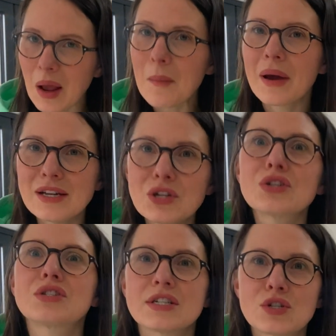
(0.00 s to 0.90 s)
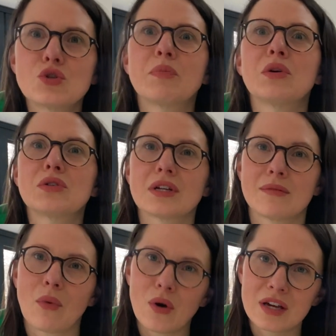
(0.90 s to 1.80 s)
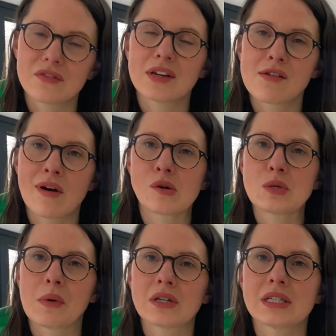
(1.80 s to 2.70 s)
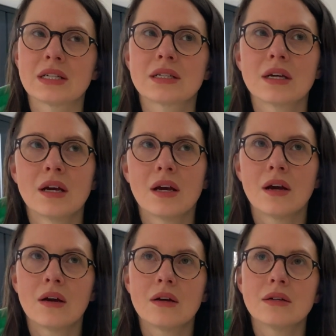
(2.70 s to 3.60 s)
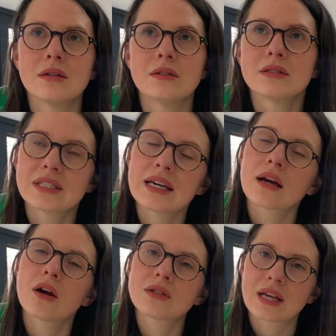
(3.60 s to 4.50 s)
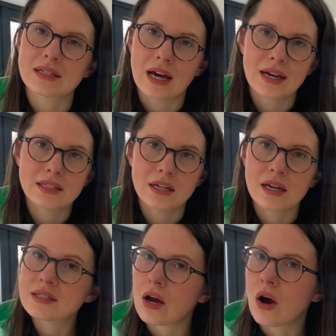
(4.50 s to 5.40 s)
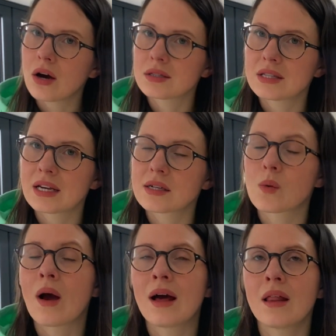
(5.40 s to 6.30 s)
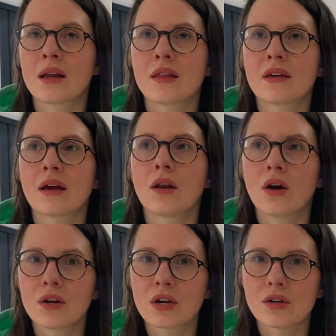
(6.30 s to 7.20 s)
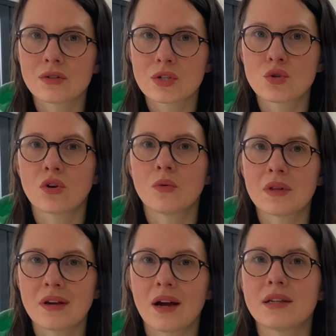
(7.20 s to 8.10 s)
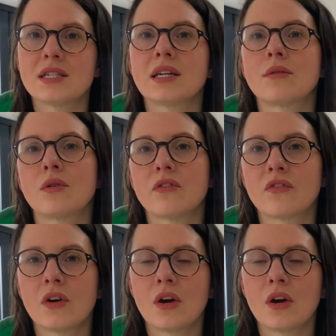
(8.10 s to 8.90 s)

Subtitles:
But it does distribute more evenly around your body, and seeing clothes get tighter is a hard thing as well. And I think a lot of girls struggle with the idea of,